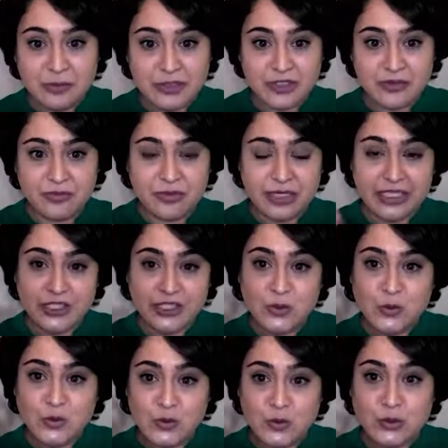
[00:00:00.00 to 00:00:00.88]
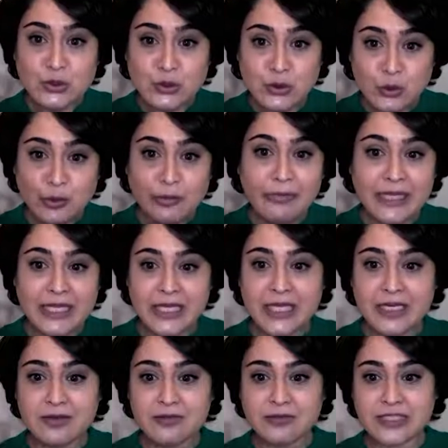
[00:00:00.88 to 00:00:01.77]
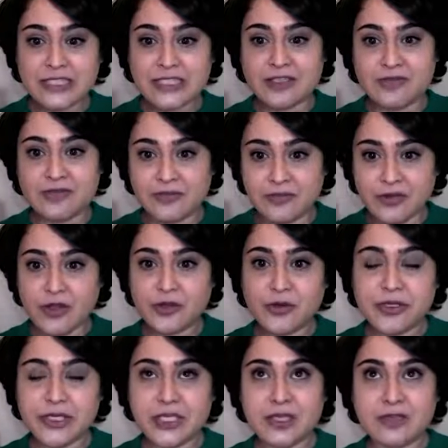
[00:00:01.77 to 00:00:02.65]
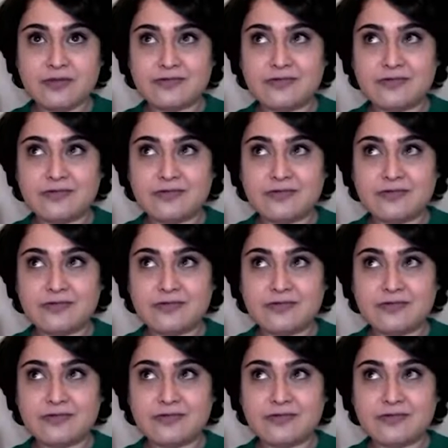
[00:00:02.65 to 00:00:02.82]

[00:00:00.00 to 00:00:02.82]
but when you zoom in with a very,